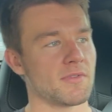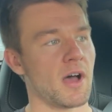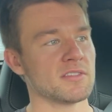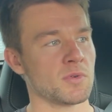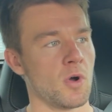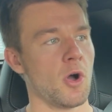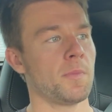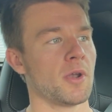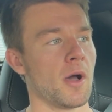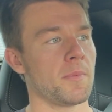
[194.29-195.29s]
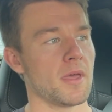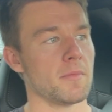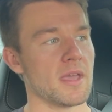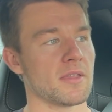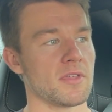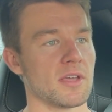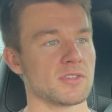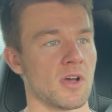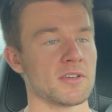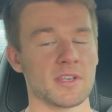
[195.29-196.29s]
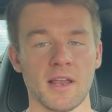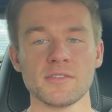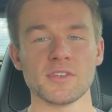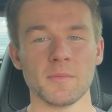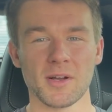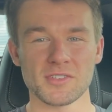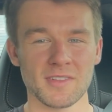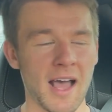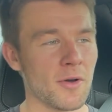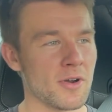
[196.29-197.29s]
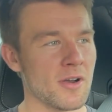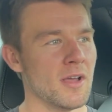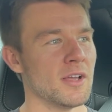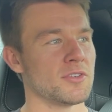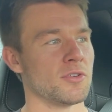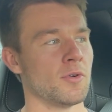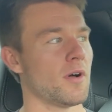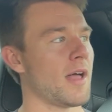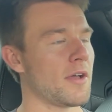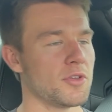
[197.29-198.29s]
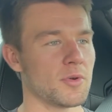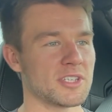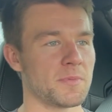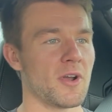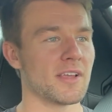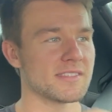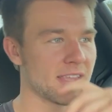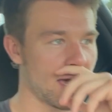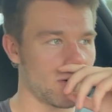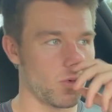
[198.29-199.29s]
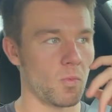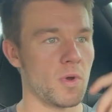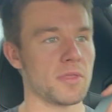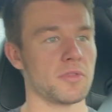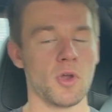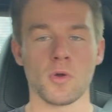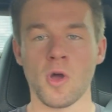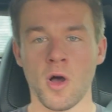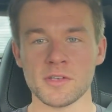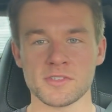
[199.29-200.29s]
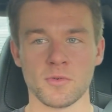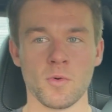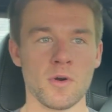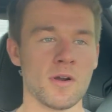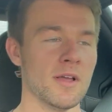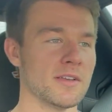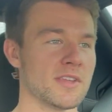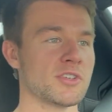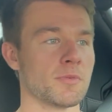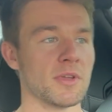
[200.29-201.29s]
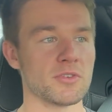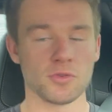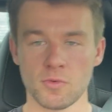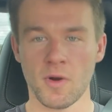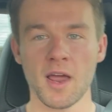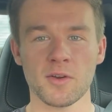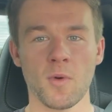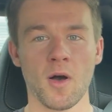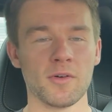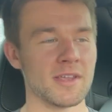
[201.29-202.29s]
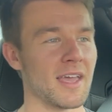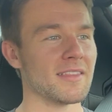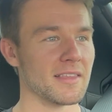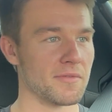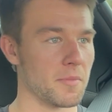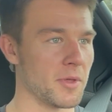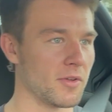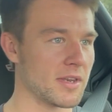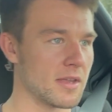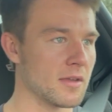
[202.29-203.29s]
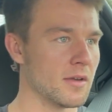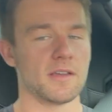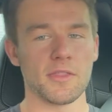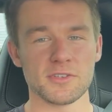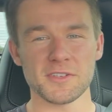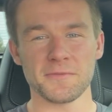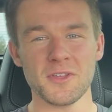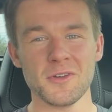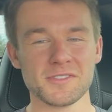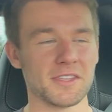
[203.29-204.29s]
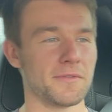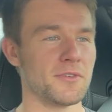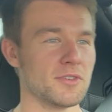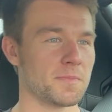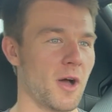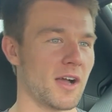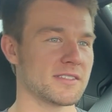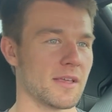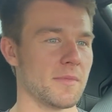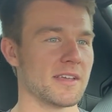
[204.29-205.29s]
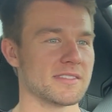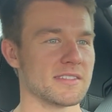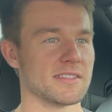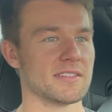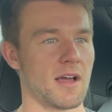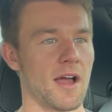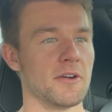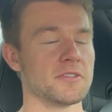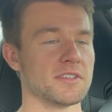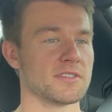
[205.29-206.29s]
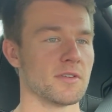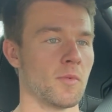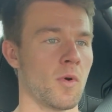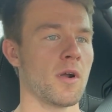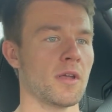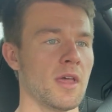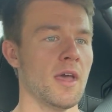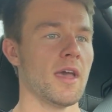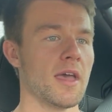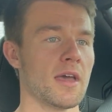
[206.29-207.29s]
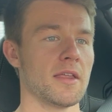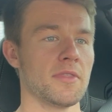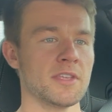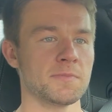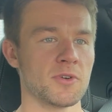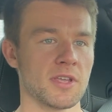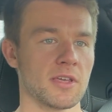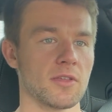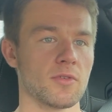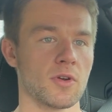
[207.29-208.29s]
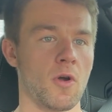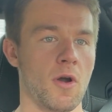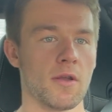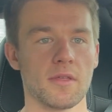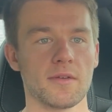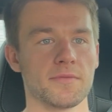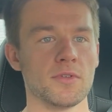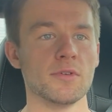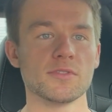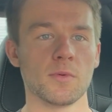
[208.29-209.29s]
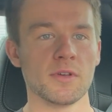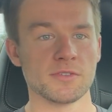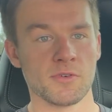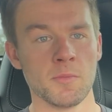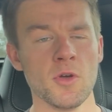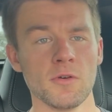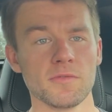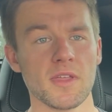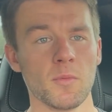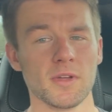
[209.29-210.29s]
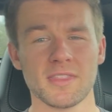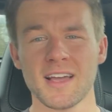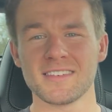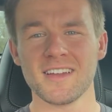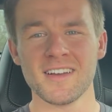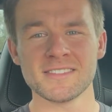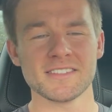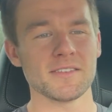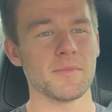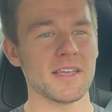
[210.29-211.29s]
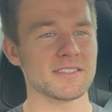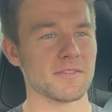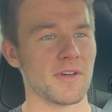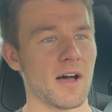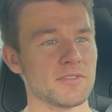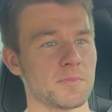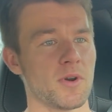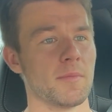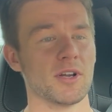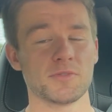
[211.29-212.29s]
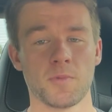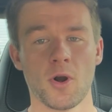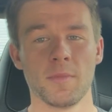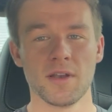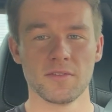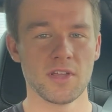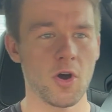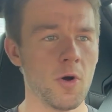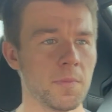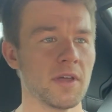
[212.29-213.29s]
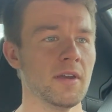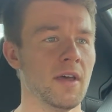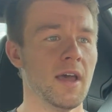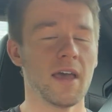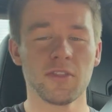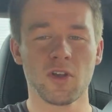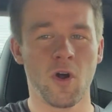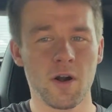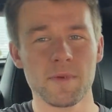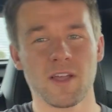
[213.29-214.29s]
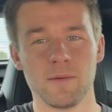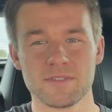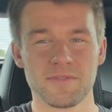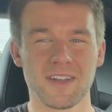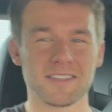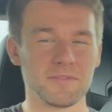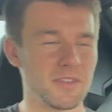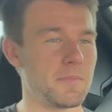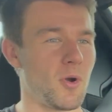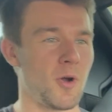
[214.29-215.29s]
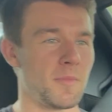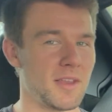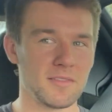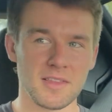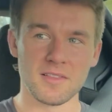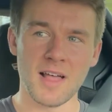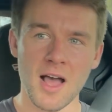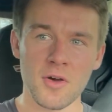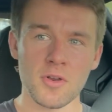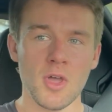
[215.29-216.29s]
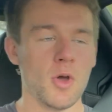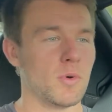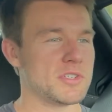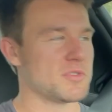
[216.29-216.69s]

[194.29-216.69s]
valves will open up and make the exhaust and engine much louder to allow you to experience that with no cost or detriment to ride quality and livability. Now, there's a fuse in the fuse box that makes this entire system work, and in this particular car, that fuse was removed. And what that does is it makes the valves pretty much permanently open, and the car becomes effectively permanently loud, which is